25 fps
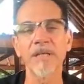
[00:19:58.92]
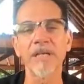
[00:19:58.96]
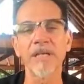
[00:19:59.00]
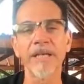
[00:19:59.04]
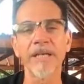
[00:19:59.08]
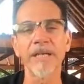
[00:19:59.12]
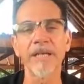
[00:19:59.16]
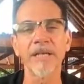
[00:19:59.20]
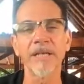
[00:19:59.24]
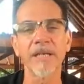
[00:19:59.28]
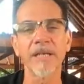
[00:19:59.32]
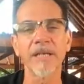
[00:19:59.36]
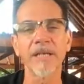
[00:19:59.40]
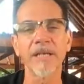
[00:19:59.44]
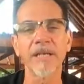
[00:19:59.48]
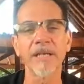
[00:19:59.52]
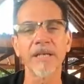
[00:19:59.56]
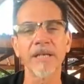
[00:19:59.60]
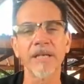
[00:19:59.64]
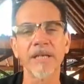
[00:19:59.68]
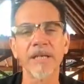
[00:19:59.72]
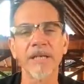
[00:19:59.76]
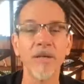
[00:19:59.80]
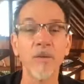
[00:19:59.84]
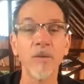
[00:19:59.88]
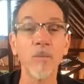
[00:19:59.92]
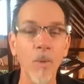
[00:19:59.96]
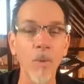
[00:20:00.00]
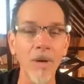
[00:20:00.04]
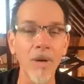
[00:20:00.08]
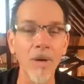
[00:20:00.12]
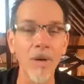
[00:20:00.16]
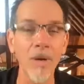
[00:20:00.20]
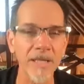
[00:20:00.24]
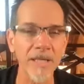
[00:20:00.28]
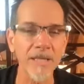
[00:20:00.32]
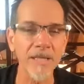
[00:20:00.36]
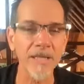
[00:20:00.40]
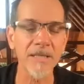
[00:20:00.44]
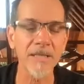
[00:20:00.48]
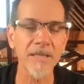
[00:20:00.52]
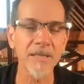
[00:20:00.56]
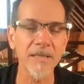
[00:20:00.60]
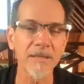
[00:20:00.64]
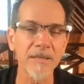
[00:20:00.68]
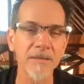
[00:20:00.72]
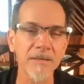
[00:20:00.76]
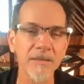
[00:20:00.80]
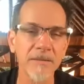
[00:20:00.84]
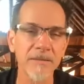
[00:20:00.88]
that works in, in
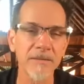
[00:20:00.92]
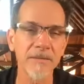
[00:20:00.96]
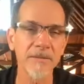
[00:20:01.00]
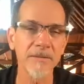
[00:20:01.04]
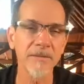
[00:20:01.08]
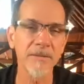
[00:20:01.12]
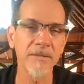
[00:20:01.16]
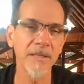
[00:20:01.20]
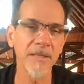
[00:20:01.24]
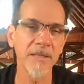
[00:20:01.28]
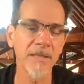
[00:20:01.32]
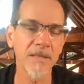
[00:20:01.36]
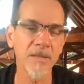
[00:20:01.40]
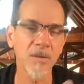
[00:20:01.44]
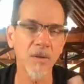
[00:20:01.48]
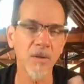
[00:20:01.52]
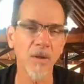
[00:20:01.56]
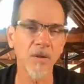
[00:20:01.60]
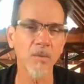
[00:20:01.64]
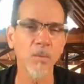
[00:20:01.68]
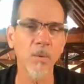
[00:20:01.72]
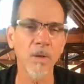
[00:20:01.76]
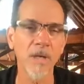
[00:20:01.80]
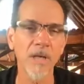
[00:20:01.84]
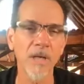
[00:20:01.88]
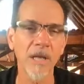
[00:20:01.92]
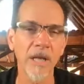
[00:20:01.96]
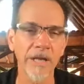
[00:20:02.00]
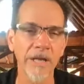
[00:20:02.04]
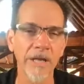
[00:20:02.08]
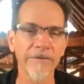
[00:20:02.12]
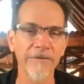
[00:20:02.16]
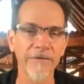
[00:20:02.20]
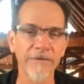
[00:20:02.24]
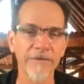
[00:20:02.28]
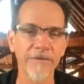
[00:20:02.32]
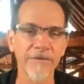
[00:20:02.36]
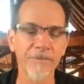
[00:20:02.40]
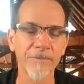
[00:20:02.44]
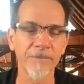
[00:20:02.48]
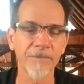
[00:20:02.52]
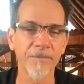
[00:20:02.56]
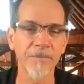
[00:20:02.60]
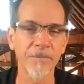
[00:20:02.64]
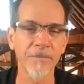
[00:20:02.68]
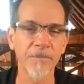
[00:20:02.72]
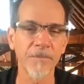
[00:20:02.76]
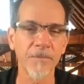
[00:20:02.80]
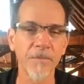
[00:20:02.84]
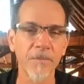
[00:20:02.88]
oneness, and it's called one
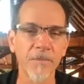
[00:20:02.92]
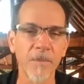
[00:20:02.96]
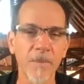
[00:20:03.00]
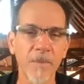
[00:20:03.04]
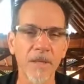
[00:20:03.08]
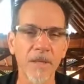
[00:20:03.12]
life.